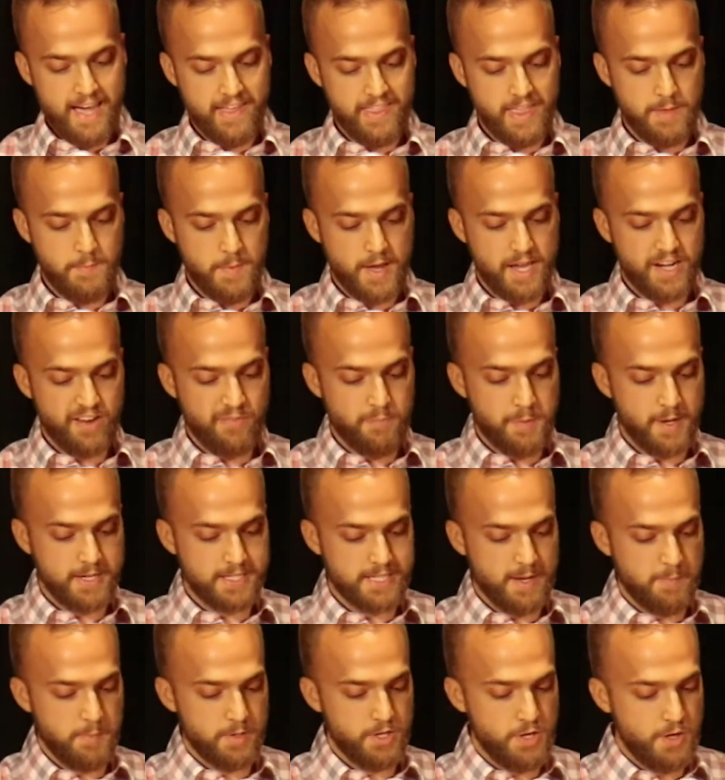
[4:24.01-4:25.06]
They might have
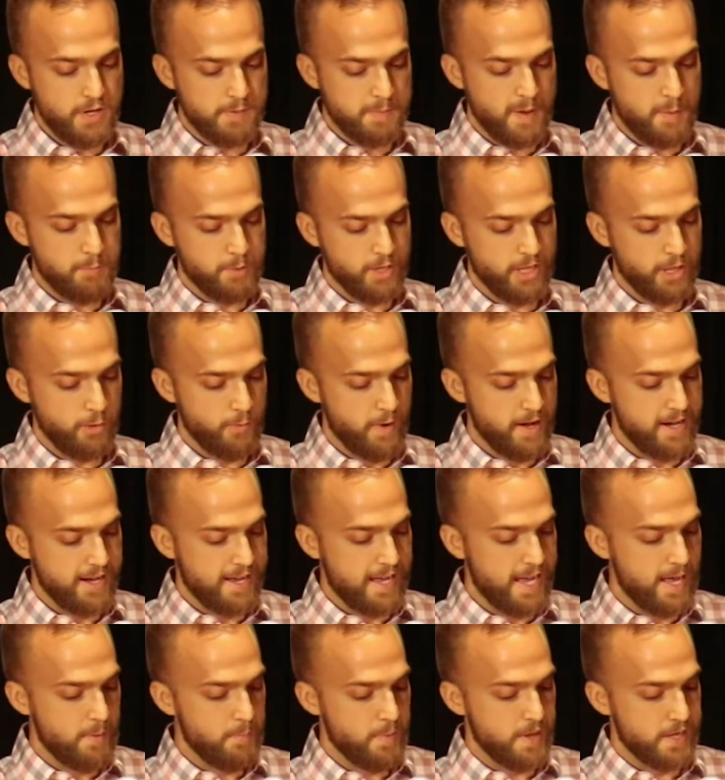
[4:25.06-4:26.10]
picked up a newspaper on their way to
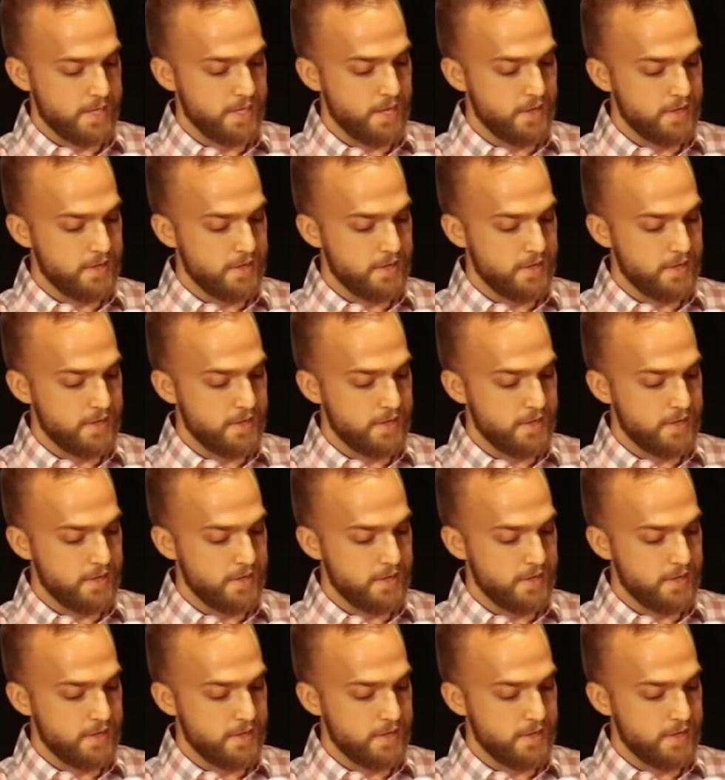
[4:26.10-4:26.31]
campus.